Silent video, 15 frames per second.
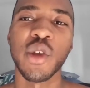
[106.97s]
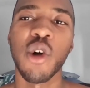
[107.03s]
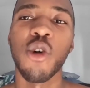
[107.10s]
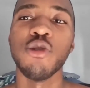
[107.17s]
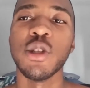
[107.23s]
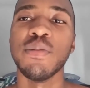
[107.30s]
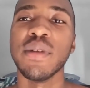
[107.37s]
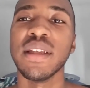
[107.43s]

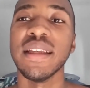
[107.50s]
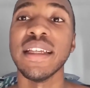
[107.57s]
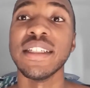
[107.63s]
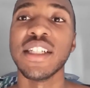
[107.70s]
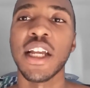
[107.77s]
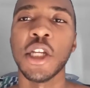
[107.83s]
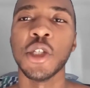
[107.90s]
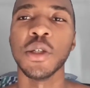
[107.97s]
ultimately
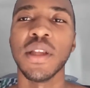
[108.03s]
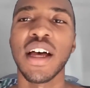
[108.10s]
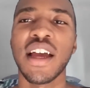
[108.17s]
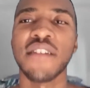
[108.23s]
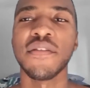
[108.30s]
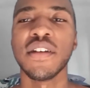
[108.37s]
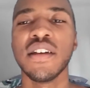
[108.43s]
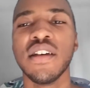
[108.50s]
change your
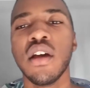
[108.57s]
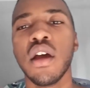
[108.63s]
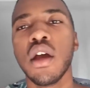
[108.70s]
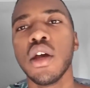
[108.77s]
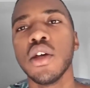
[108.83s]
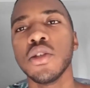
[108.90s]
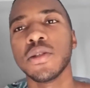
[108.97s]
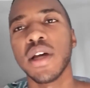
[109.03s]
life.
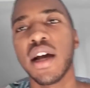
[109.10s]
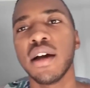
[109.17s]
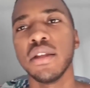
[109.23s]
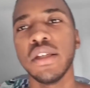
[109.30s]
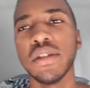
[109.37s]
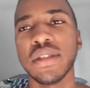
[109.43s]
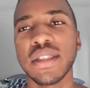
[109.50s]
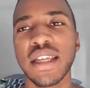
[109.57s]
So how do
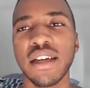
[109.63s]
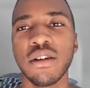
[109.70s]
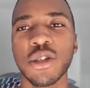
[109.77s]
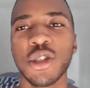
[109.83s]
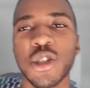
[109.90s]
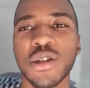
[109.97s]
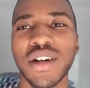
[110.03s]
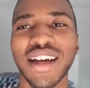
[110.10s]
you stay on
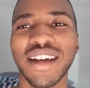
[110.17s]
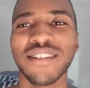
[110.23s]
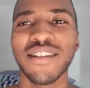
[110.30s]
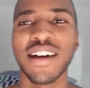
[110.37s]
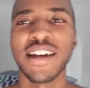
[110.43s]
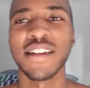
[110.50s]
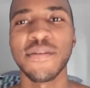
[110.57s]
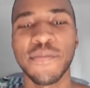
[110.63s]
track,
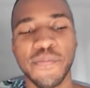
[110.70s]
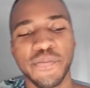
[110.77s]
right?